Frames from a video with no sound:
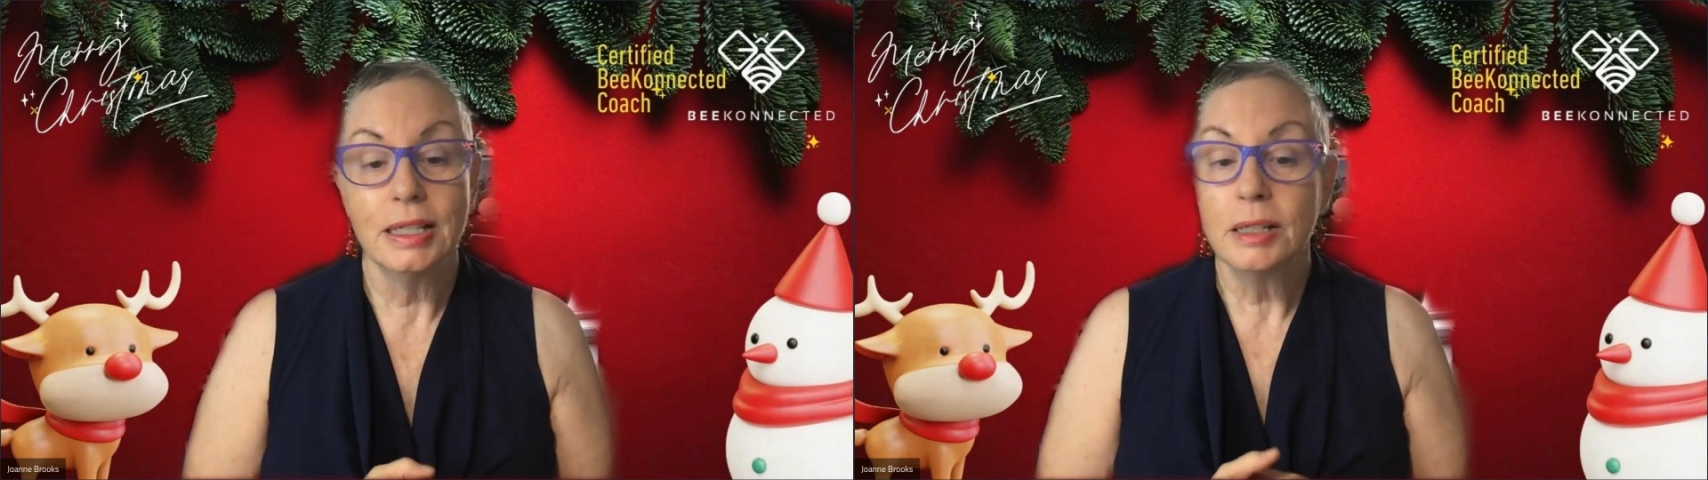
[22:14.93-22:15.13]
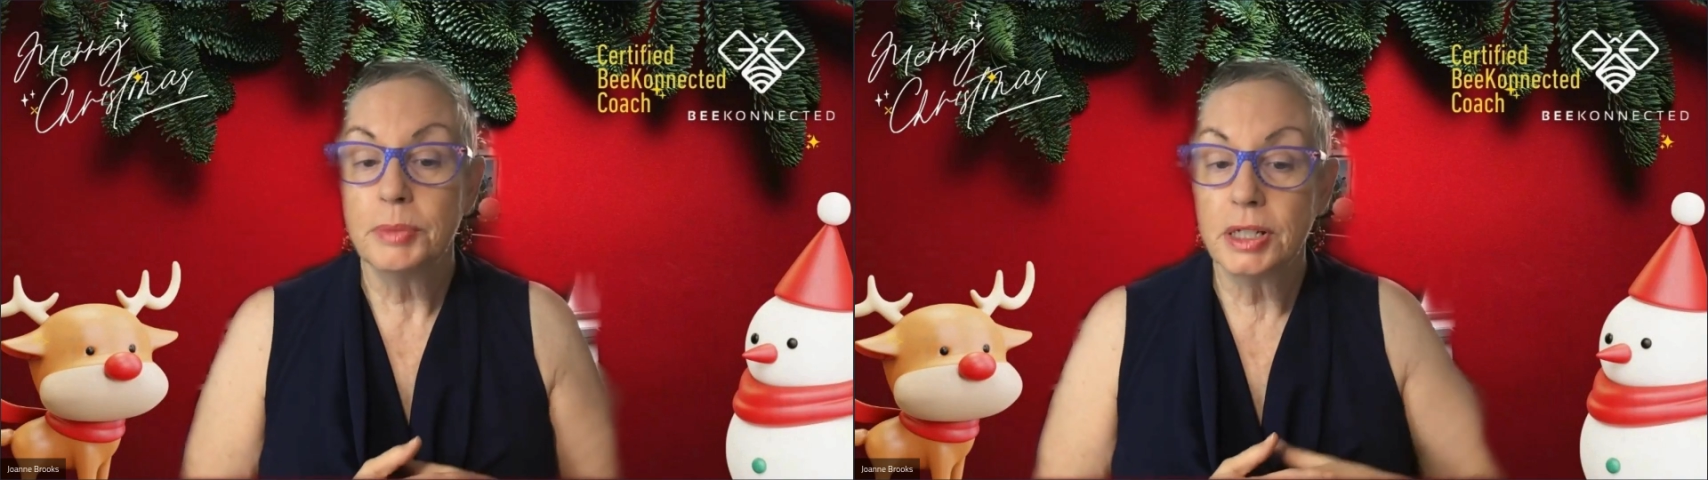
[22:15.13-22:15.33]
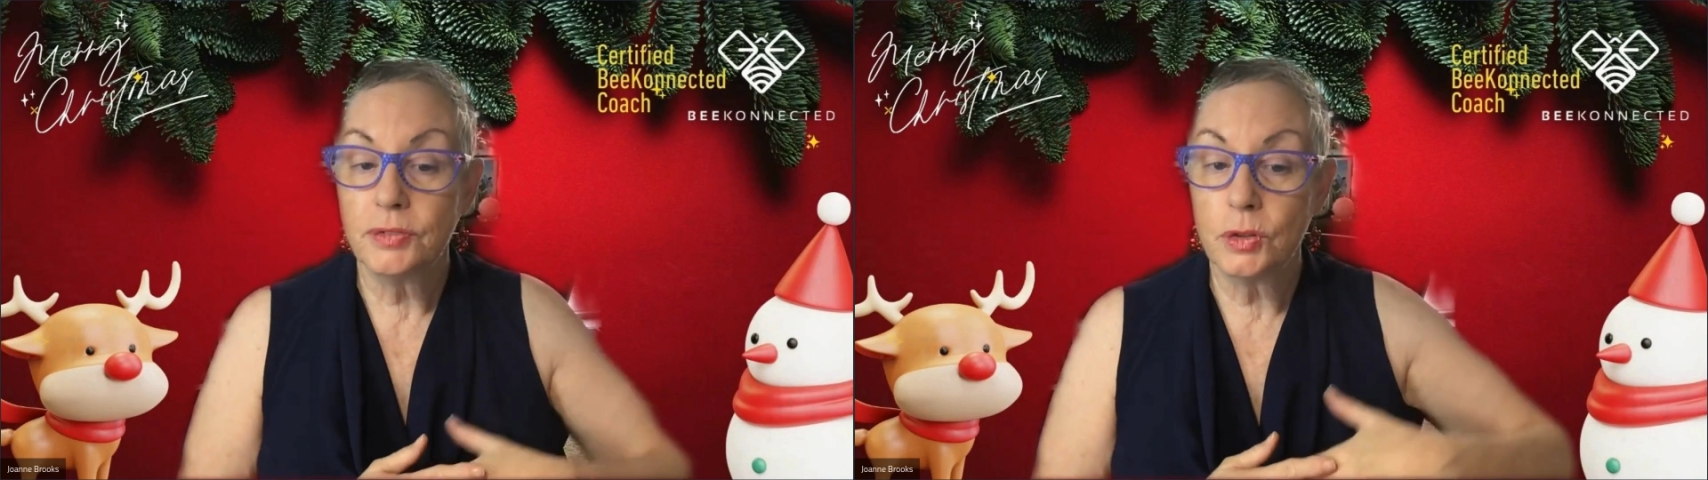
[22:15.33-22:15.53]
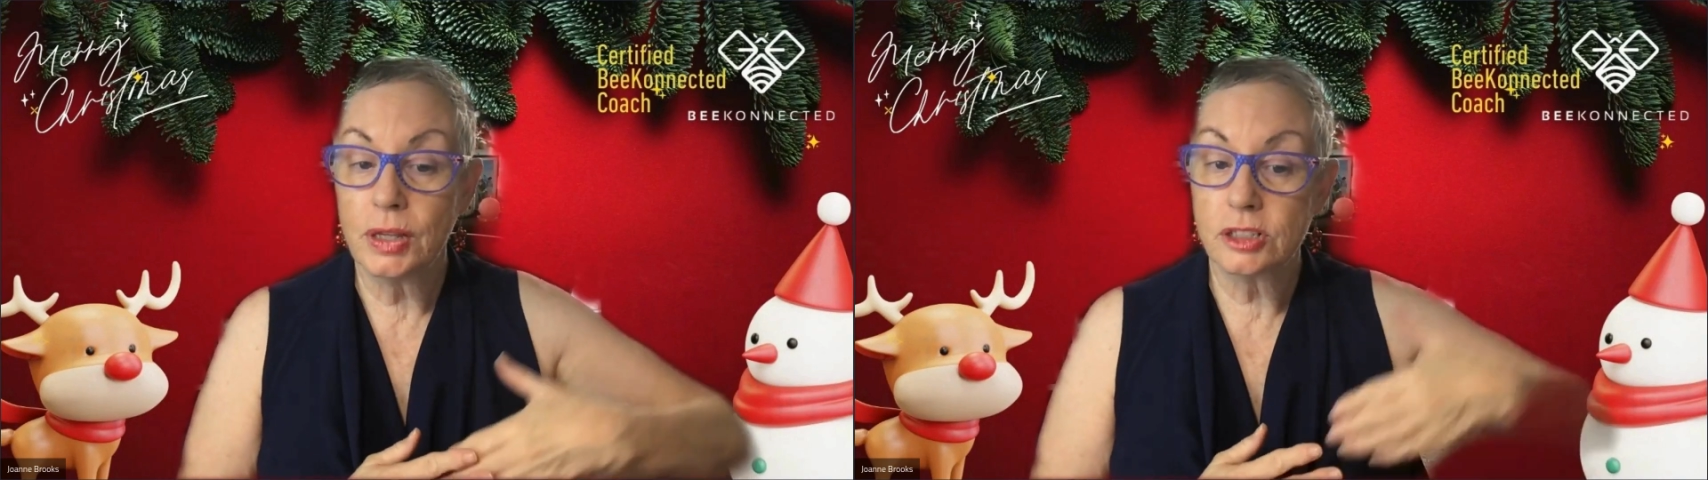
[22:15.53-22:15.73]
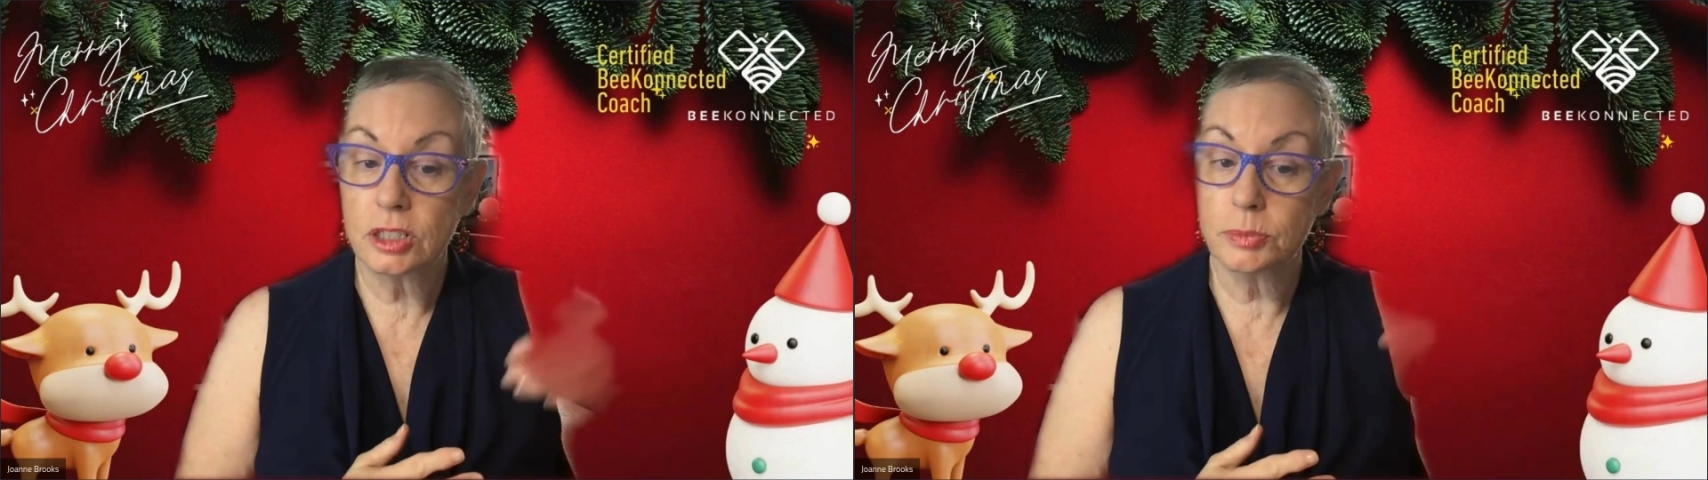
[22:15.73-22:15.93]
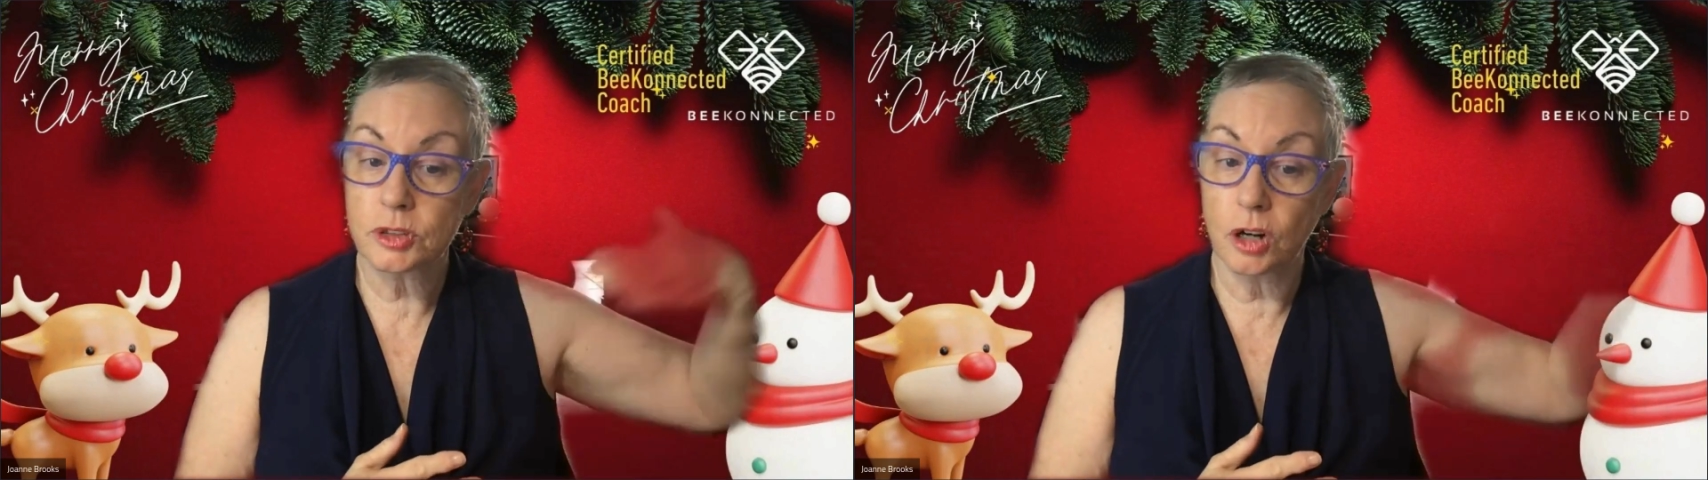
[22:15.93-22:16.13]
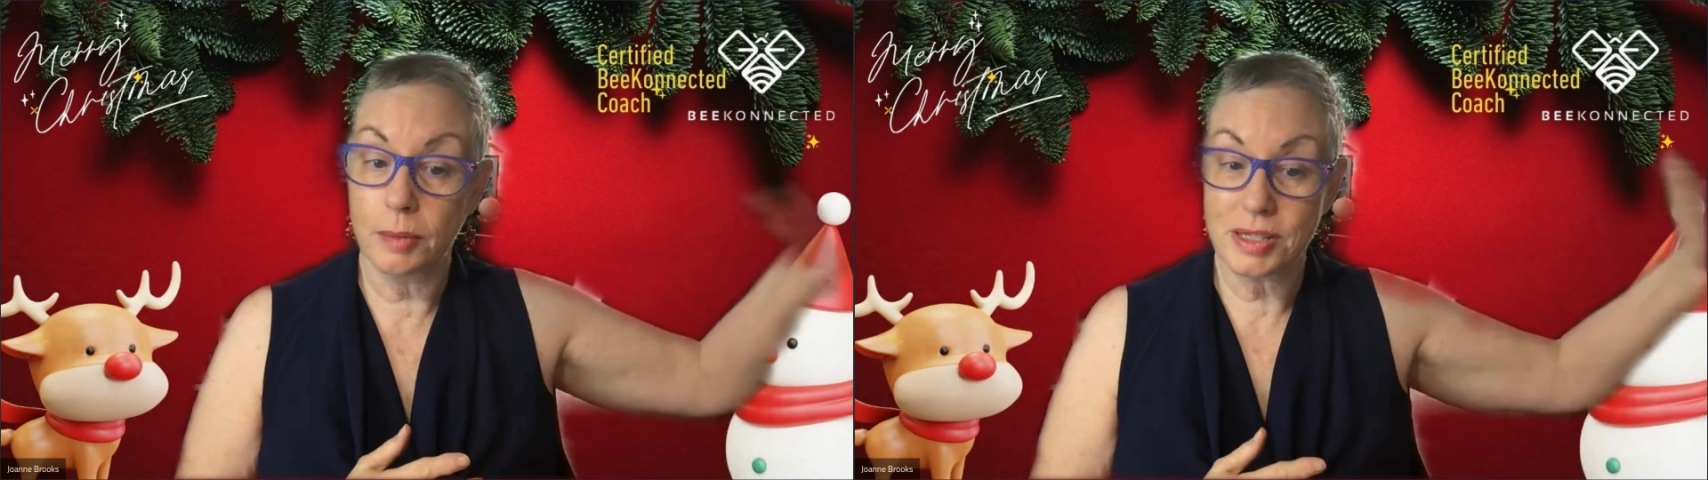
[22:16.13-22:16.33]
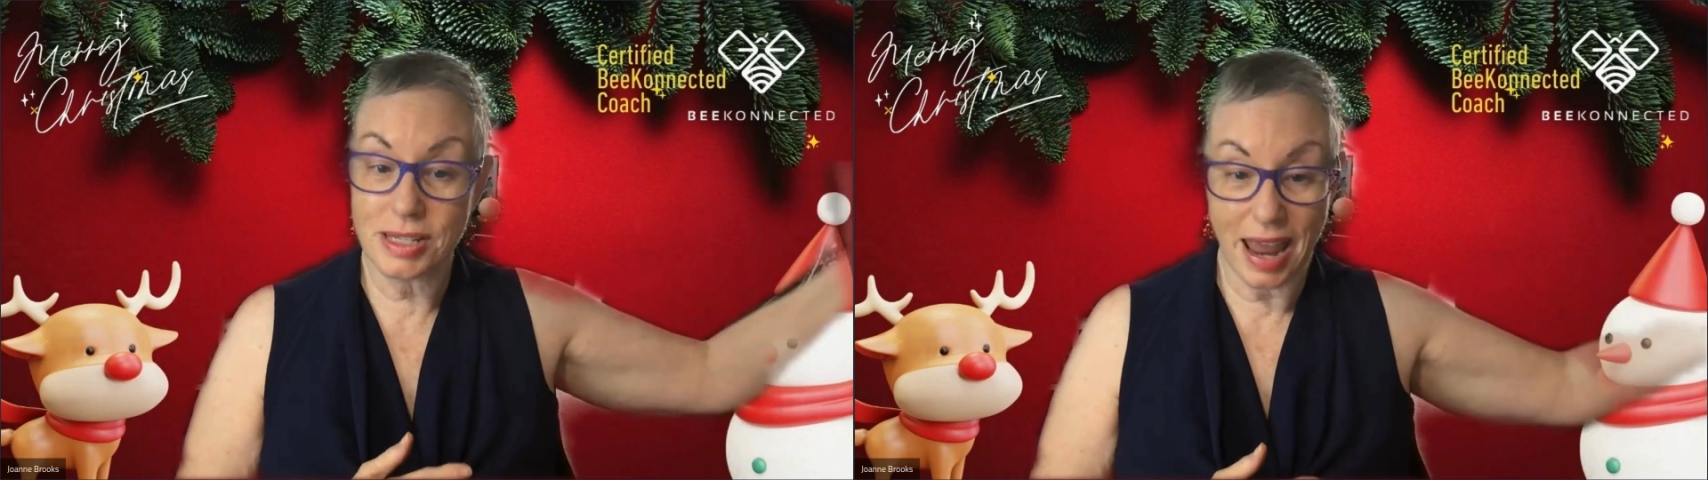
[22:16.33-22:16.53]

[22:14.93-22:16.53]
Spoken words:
But if you then subscribe